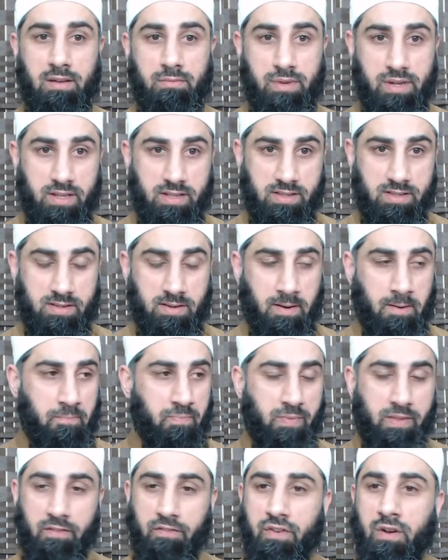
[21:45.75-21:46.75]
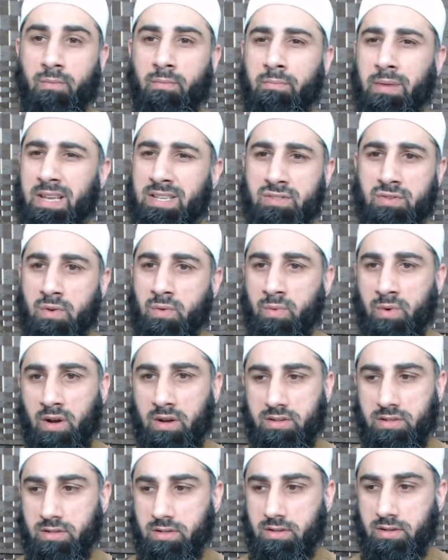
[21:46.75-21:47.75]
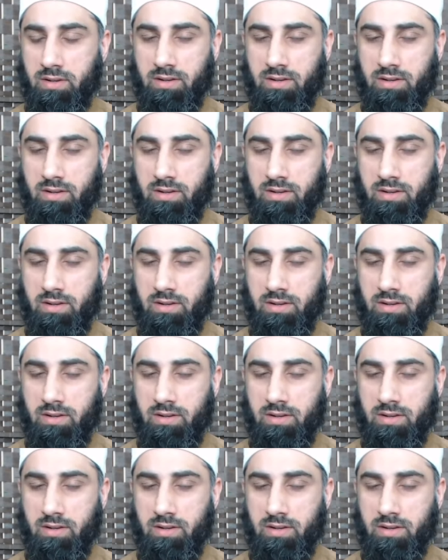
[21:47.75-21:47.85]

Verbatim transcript: burns. From based on what?